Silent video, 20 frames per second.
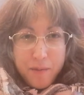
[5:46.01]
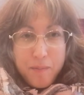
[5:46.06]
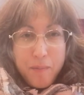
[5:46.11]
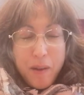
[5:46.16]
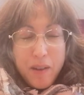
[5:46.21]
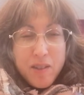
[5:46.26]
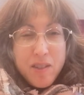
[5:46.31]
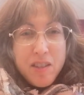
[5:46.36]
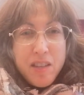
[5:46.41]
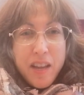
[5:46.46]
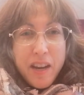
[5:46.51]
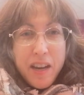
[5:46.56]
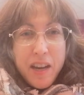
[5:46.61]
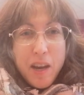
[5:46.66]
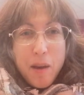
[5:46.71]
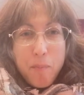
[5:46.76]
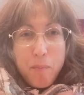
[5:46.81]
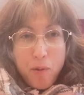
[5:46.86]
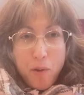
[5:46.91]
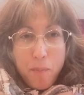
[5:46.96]
about
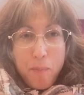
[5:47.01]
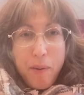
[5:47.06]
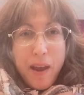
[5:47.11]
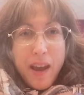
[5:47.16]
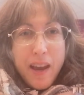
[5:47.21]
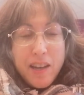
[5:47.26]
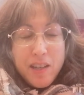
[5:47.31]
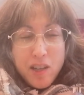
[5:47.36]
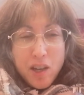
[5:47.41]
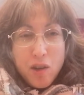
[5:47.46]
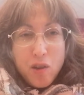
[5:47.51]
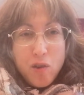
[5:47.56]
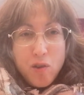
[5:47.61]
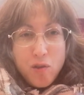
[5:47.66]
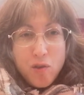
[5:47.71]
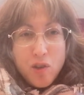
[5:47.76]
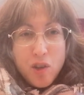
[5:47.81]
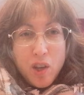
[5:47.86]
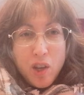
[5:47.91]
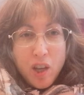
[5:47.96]
setting up your page and
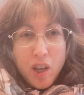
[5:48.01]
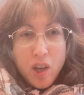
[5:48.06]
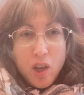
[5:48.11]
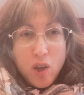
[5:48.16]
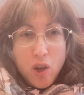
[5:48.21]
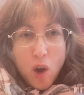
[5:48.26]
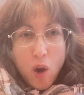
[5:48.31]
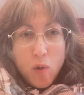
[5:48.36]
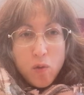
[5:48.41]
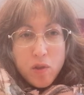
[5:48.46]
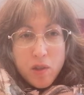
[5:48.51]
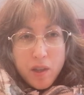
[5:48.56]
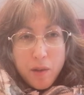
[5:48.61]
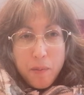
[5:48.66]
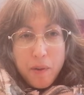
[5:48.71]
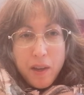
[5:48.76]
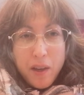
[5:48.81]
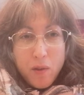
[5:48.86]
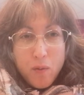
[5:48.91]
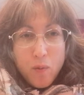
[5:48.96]
using Yoast
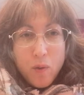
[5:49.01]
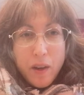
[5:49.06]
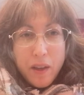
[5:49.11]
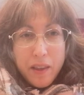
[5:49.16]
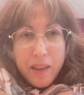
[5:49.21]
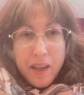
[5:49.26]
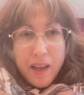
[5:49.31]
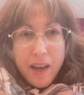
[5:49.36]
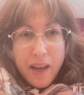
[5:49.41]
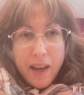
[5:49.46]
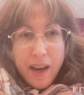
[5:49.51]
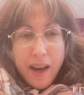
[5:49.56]
to begin with,